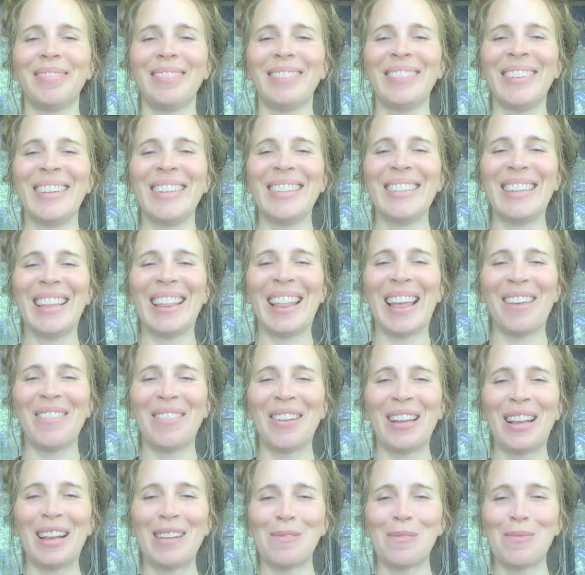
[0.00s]
Might say that one
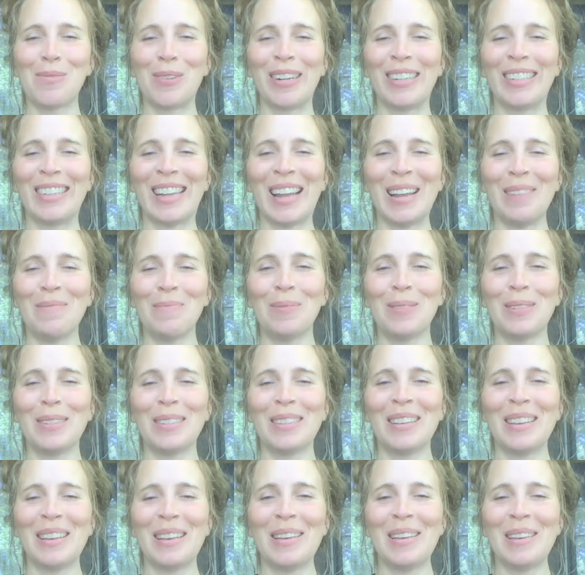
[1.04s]
a couple more times.
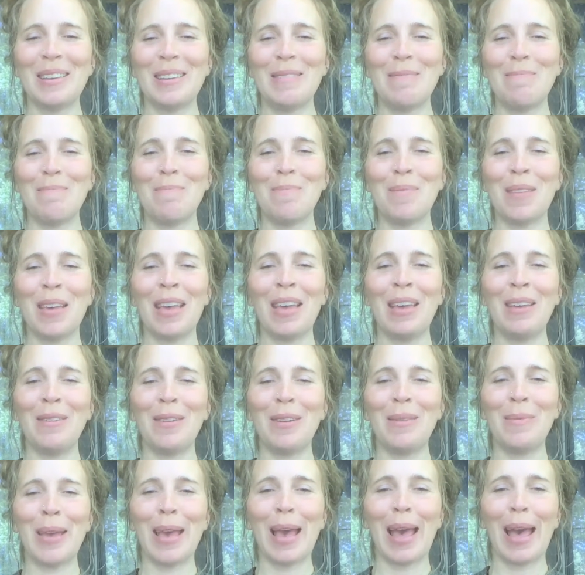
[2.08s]
May
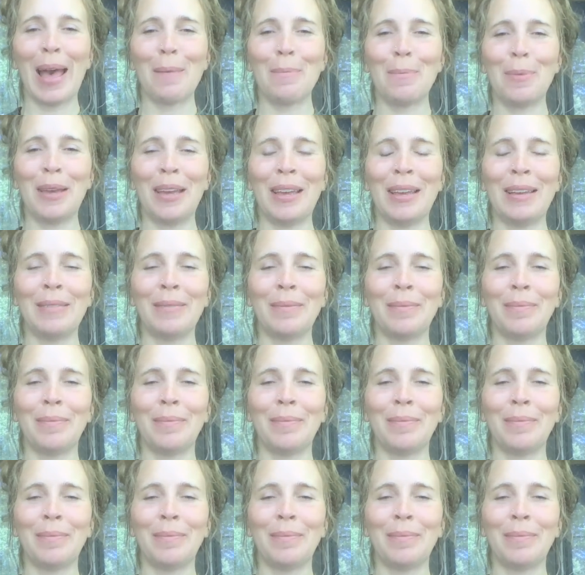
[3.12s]
we be happy.